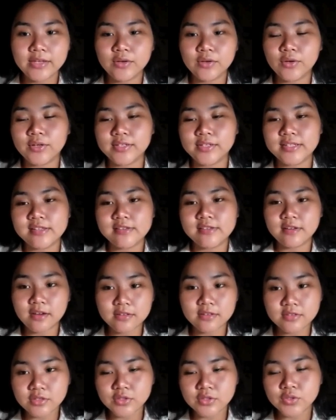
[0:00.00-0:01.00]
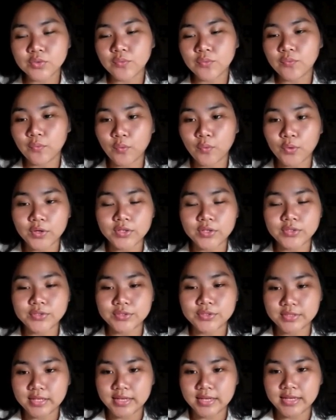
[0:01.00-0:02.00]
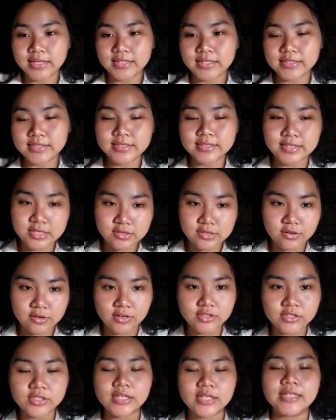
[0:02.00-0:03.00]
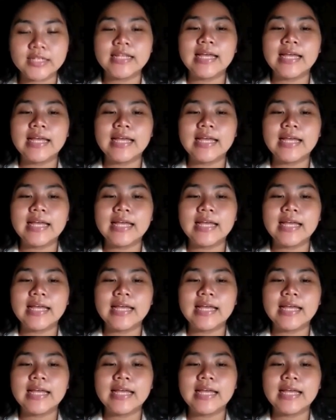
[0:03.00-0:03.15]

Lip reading: your discussant for today's discussion.